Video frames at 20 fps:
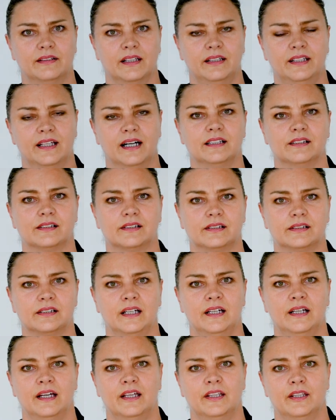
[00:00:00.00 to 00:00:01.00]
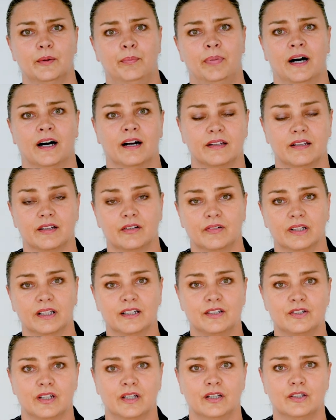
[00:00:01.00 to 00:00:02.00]
And that's the part that really
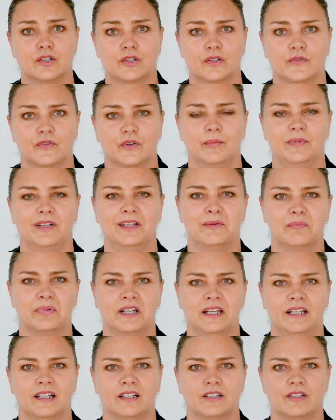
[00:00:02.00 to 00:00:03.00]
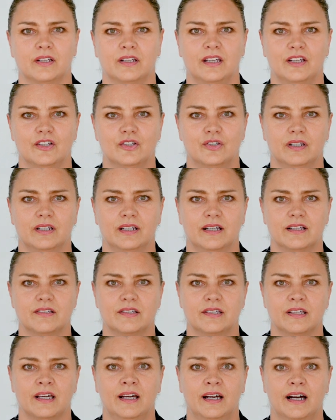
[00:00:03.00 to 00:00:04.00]
changed for me in brain education
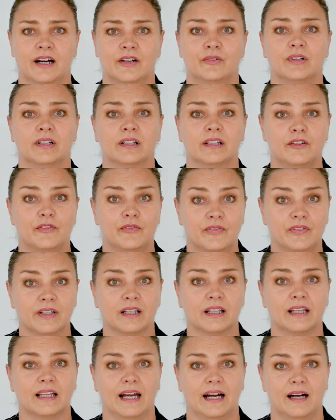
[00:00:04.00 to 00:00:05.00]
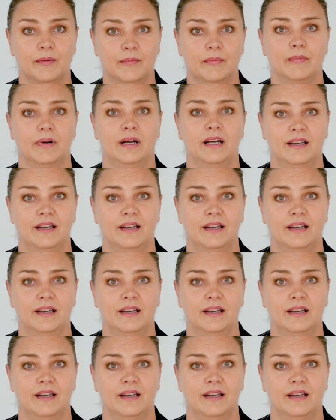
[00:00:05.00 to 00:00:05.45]
is I really feel like I'm